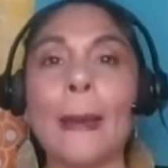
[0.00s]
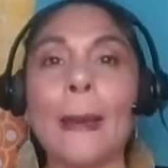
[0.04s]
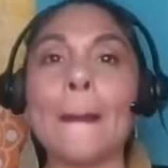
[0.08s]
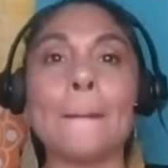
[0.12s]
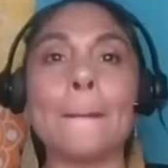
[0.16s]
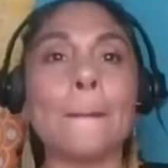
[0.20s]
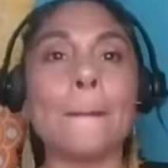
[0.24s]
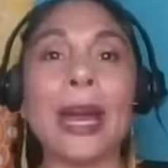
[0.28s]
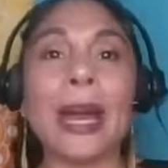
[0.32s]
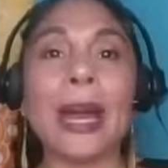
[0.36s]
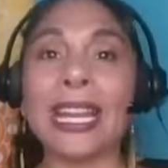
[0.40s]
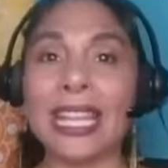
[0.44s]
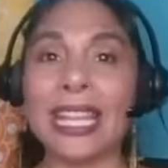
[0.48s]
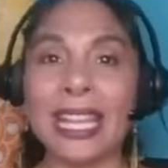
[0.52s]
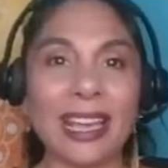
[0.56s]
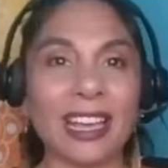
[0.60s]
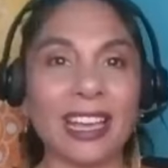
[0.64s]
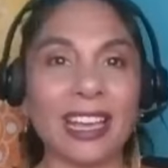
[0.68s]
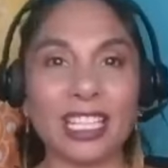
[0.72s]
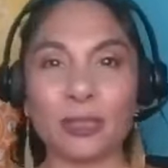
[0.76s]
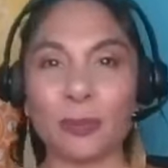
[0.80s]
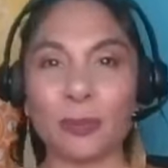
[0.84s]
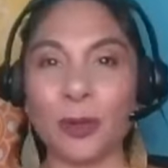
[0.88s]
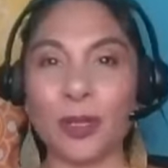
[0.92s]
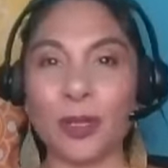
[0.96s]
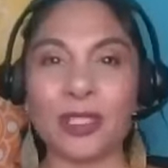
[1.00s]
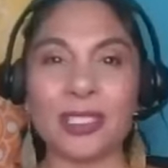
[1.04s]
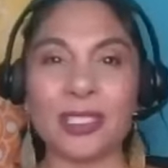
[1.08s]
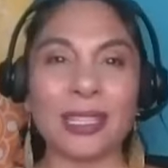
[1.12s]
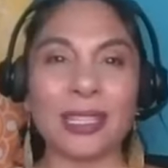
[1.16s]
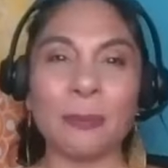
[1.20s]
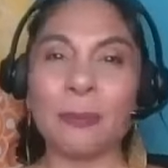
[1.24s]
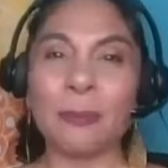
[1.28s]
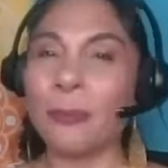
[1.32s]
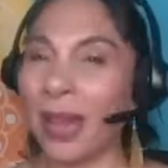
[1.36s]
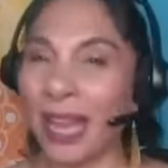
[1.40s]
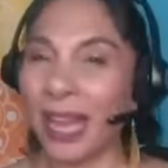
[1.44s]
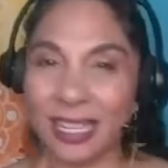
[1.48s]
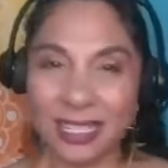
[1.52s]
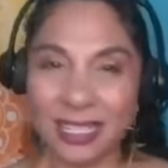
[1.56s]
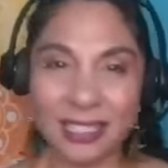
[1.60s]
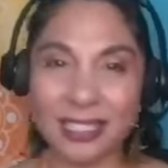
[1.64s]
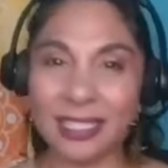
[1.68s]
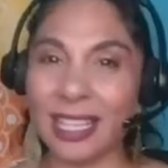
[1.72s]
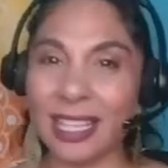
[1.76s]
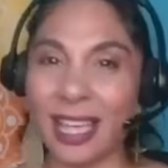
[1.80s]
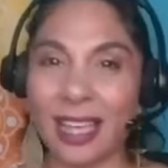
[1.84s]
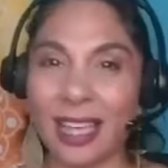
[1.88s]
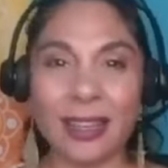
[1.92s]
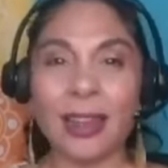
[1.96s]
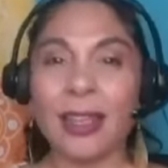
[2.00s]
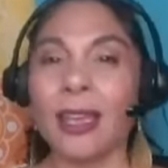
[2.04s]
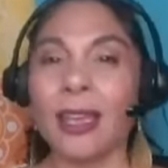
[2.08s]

money experts and mindset